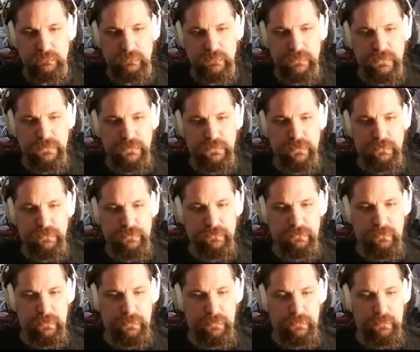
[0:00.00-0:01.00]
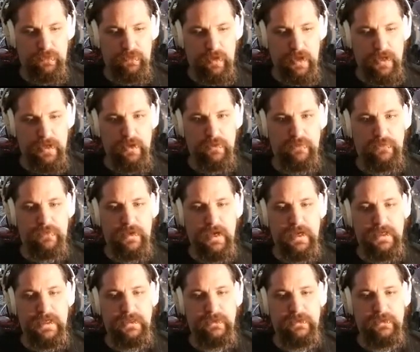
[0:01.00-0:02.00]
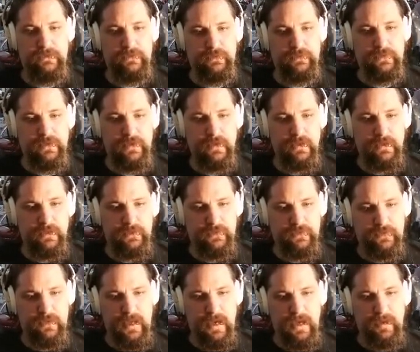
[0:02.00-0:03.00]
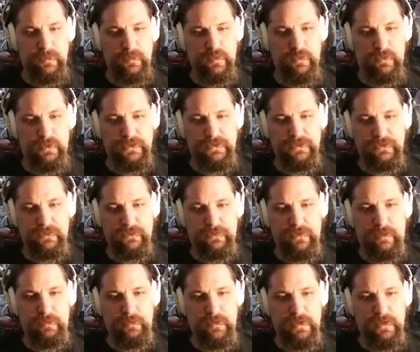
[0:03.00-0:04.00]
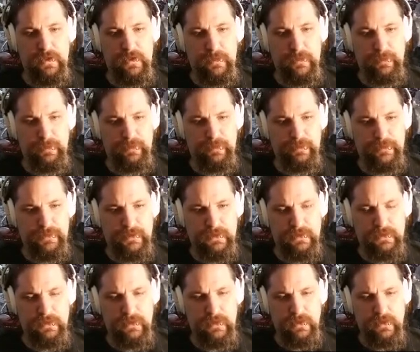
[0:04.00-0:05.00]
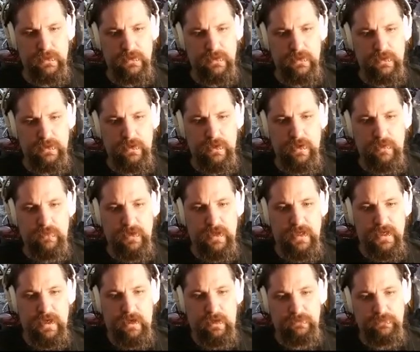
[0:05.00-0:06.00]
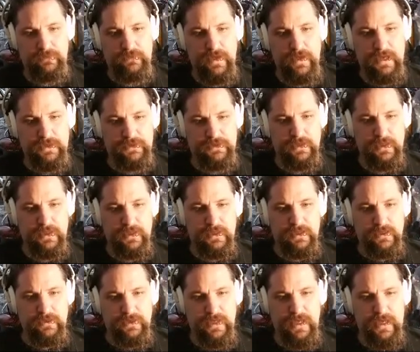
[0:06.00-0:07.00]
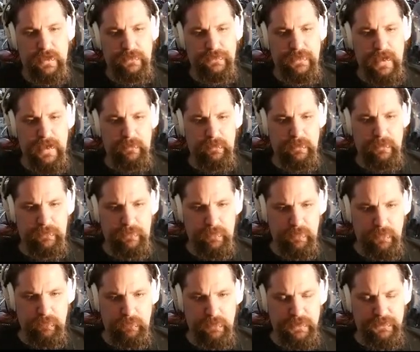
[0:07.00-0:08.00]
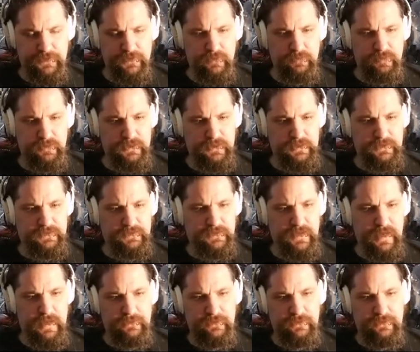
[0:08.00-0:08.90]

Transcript: As usual, before I go fighting those slime creatures, I'm gonna go over here. In fact, take out that one from a reasonably safe